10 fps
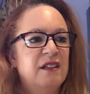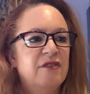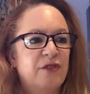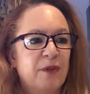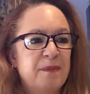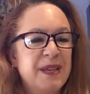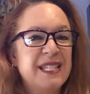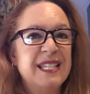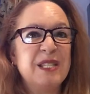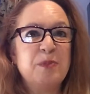For
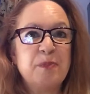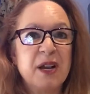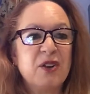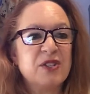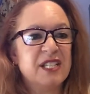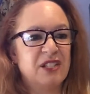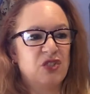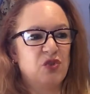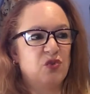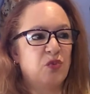Mrs. Bickerson's
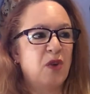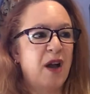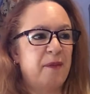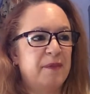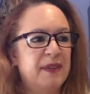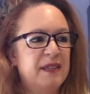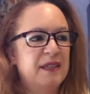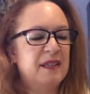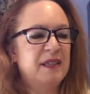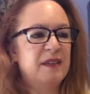drum.
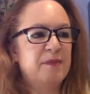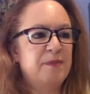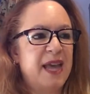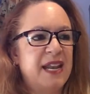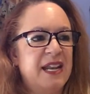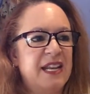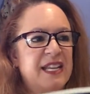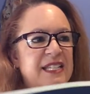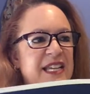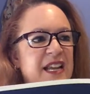Ben and
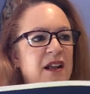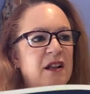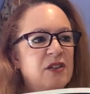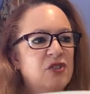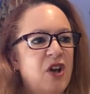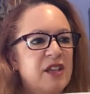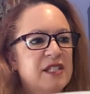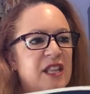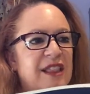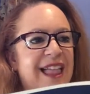Izzy toss
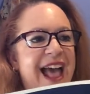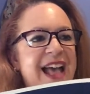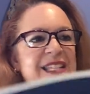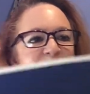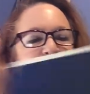the last